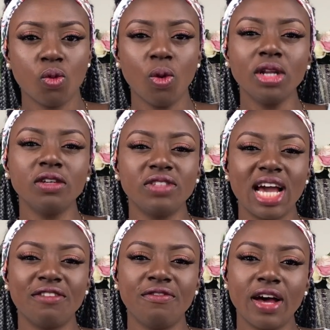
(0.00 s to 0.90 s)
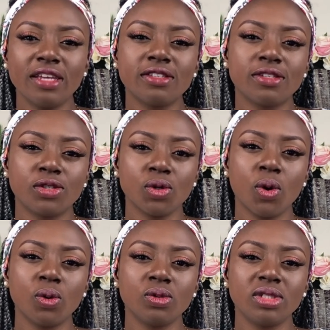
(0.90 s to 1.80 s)
one of the advanced
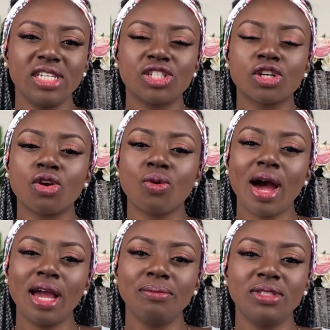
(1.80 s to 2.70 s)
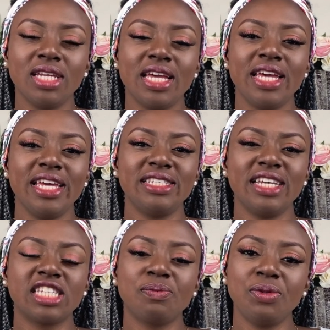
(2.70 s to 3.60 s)
souls described his
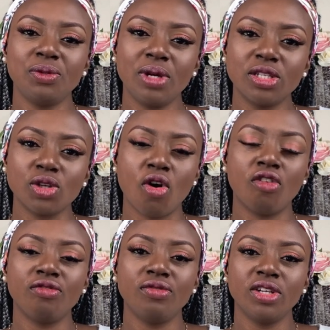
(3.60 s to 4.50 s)
experience of